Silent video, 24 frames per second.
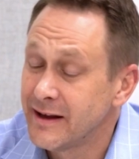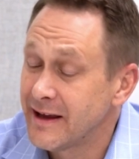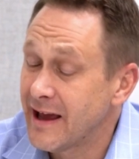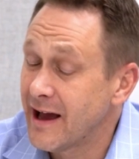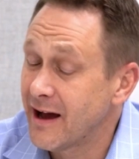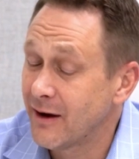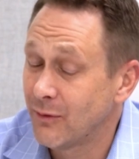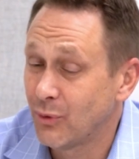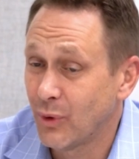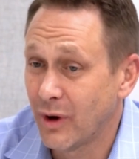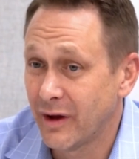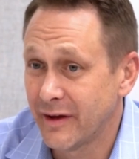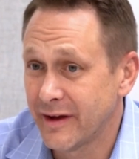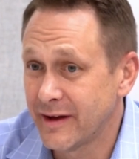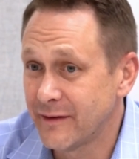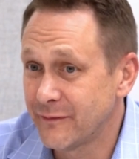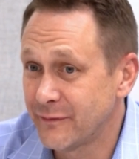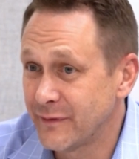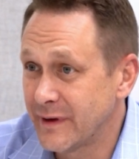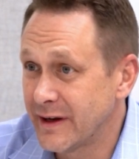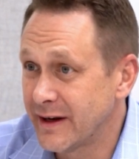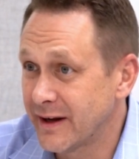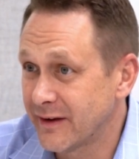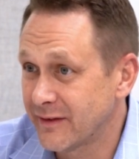Yeah, well,
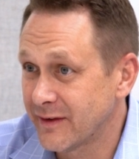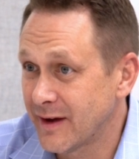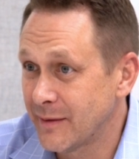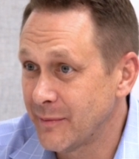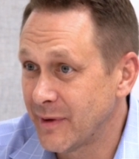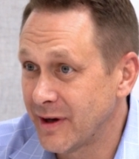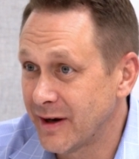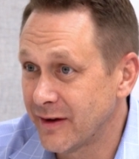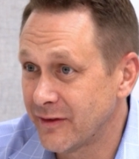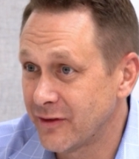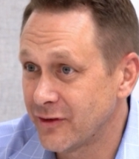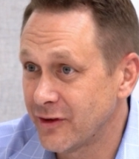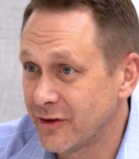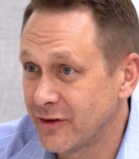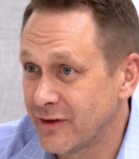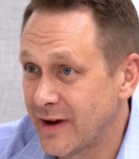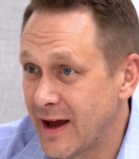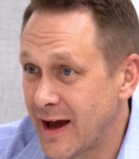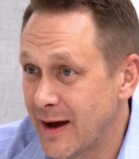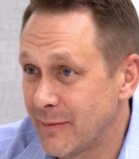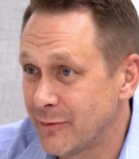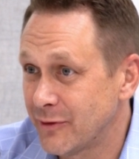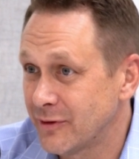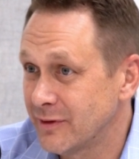in Phoenix, I mean, it's
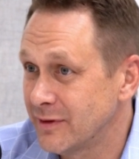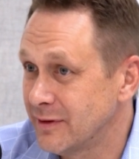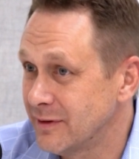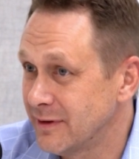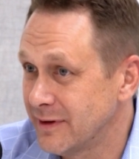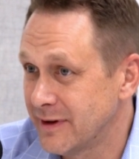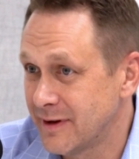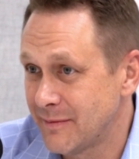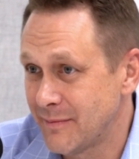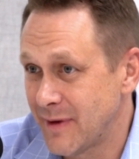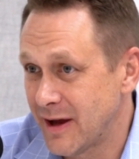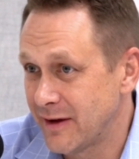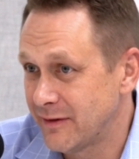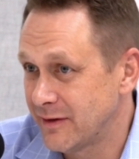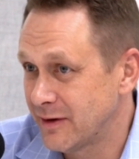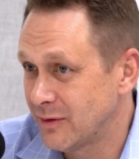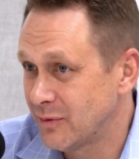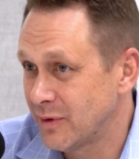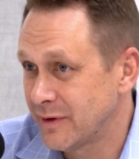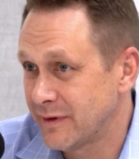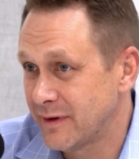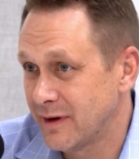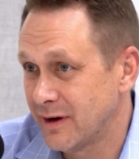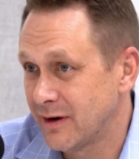just absolutely
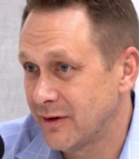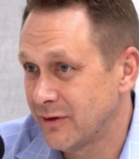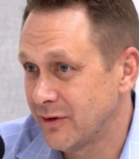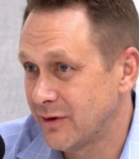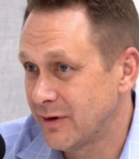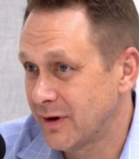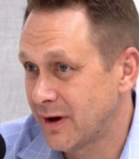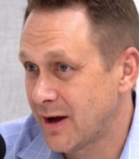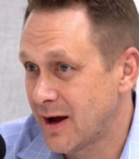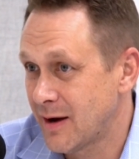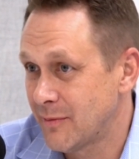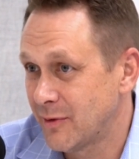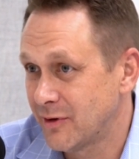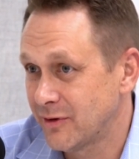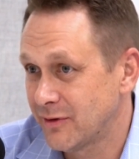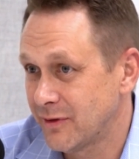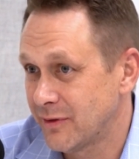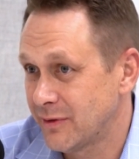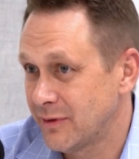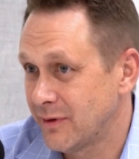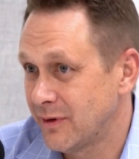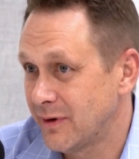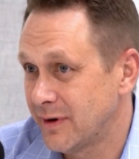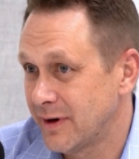amazing what the Arizona
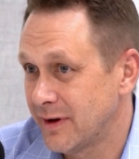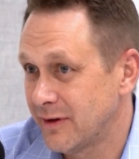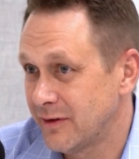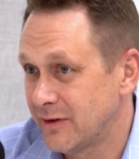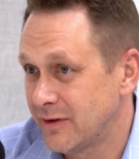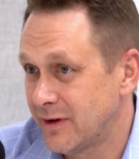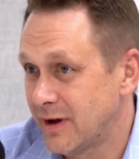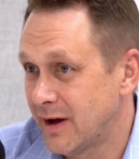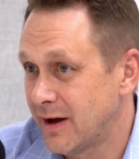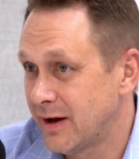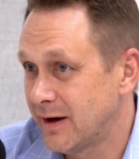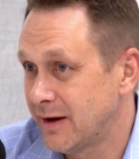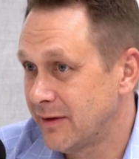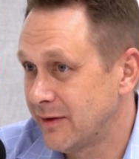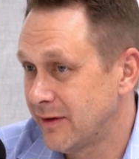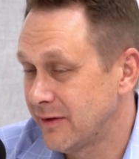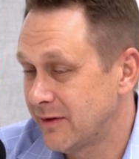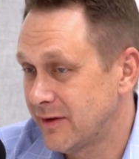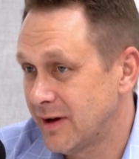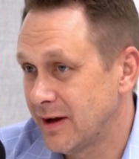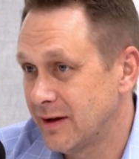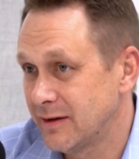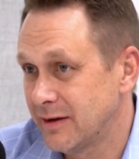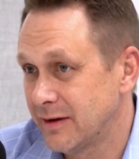Commerce Authority has done and
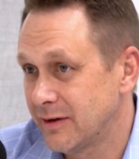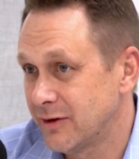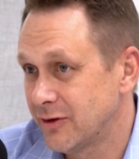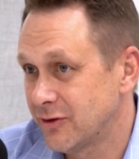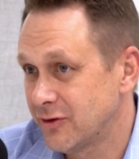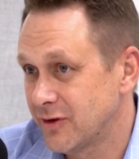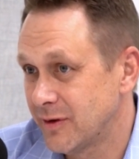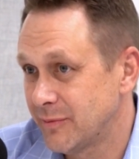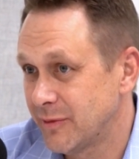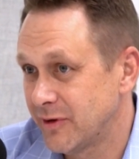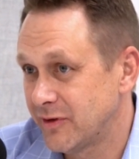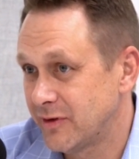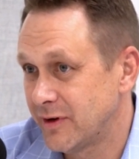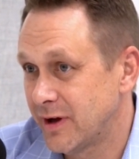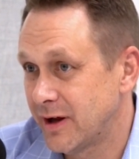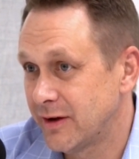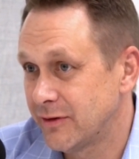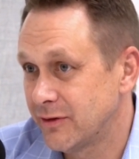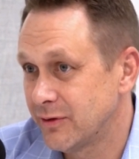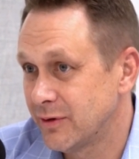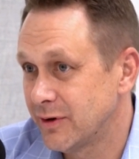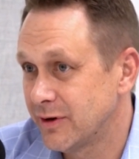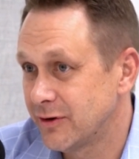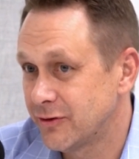the state leadership has
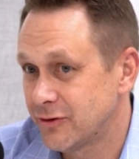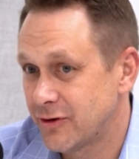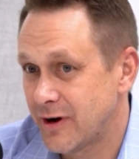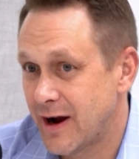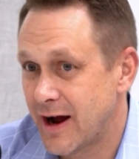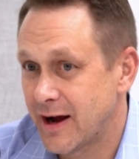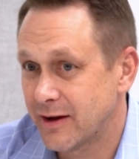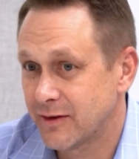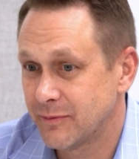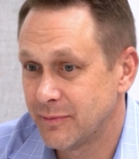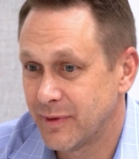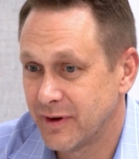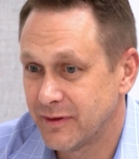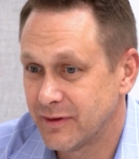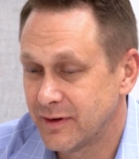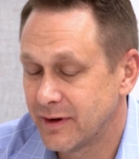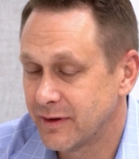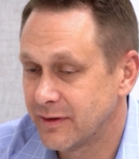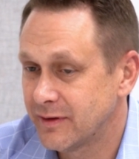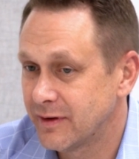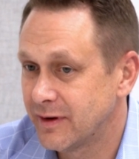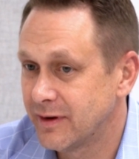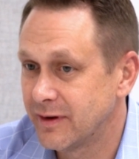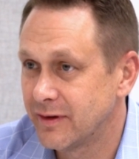done to attract
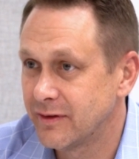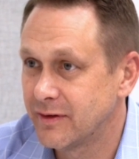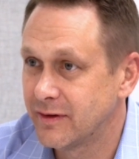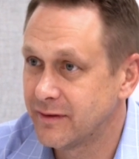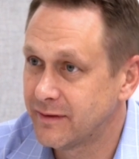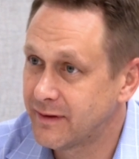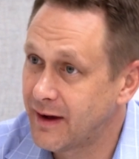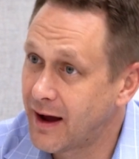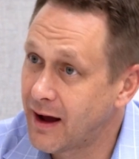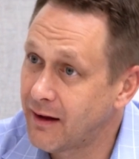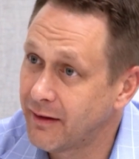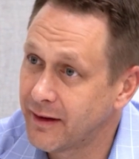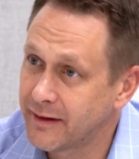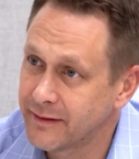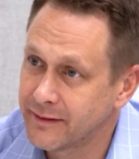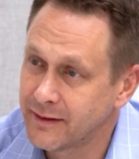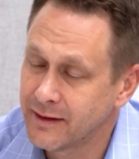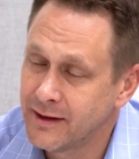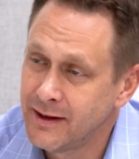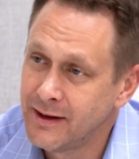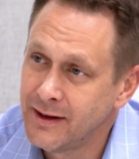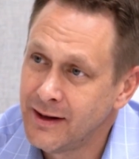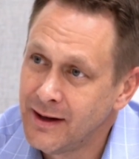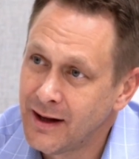businesses and talent.